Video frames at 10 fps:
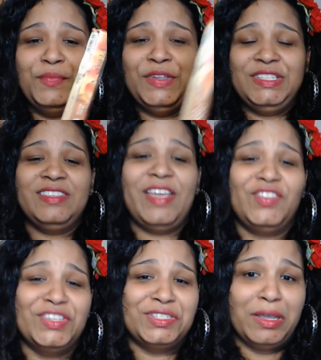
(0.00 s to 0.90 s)
This is like
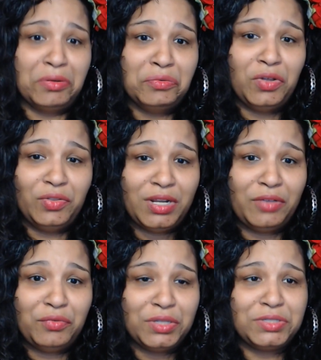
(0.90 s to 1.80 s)
the second one that
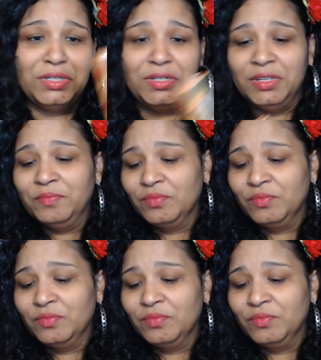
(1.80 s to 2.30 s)
I've wasted.